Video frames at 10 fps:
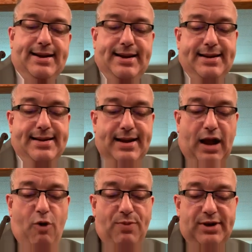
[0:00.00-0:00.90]
And
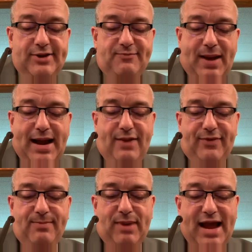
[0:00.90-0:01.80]
he opened his
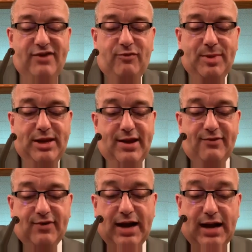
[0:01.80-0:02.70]
mouth in blasphemy
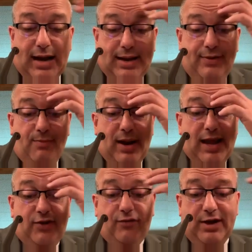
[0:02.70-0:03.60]
against God to
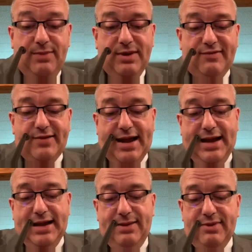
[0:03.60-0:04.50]
blaspheme his
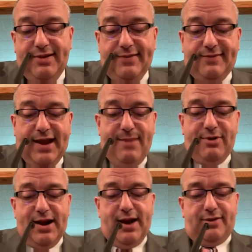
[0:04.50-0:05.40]
name and his
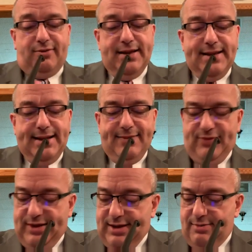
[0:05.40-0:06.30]
tabernacle
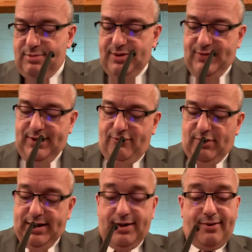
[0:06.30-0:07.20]
and them that
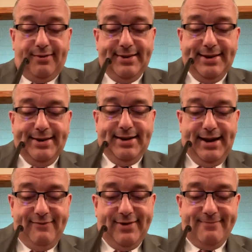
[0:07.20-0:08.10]
dwell
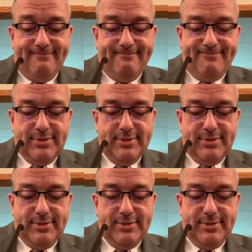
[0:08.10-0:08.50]
in heaven.